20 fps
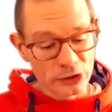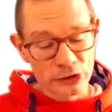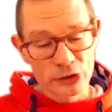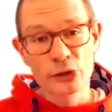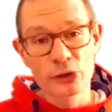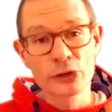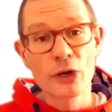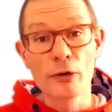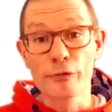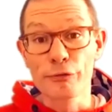
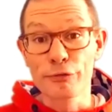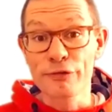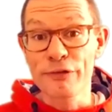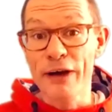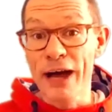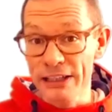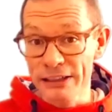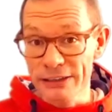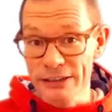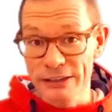go
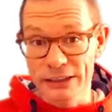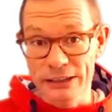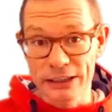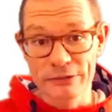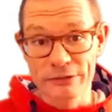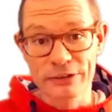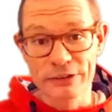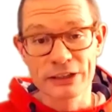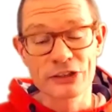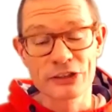faster,
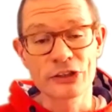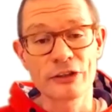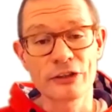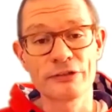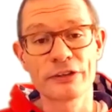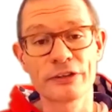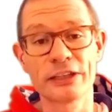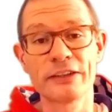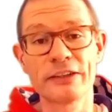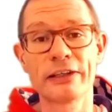even in
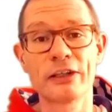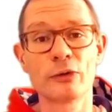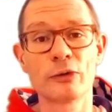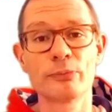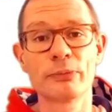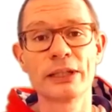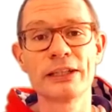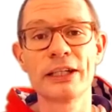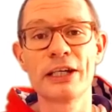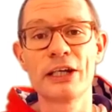software
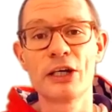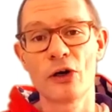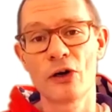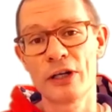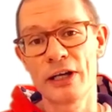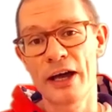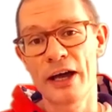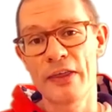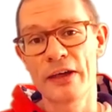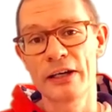development on
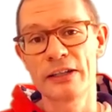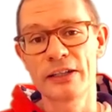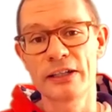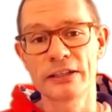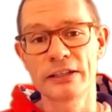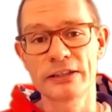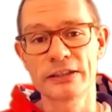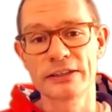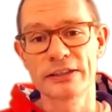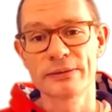other
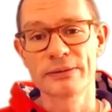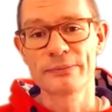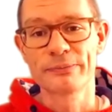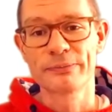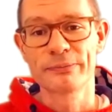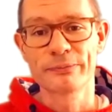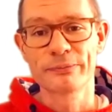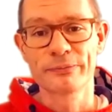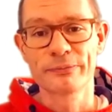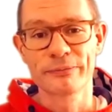tasks.
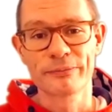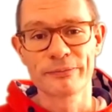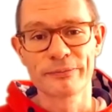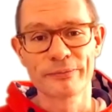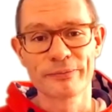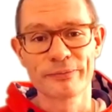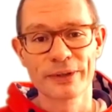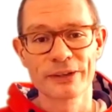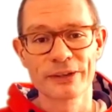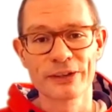
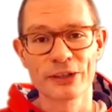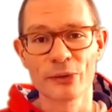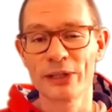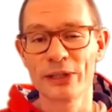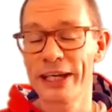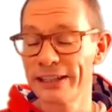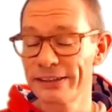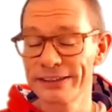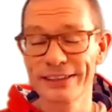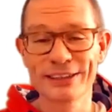So
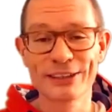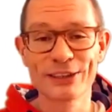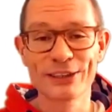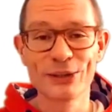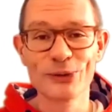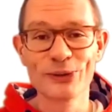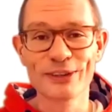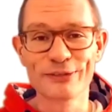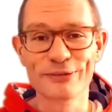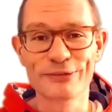yes, it's
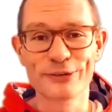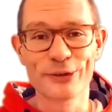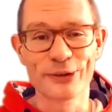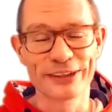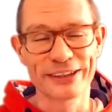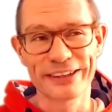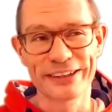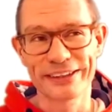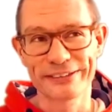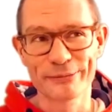suited for
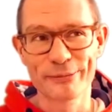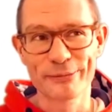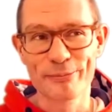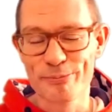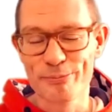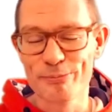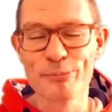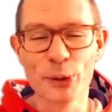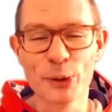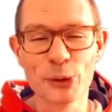
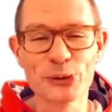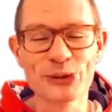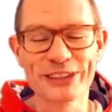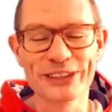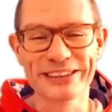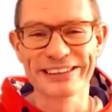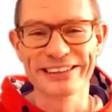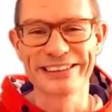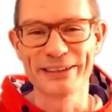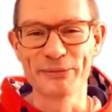most
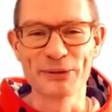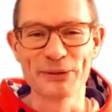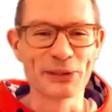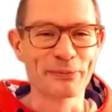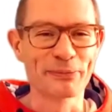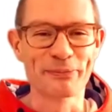teams.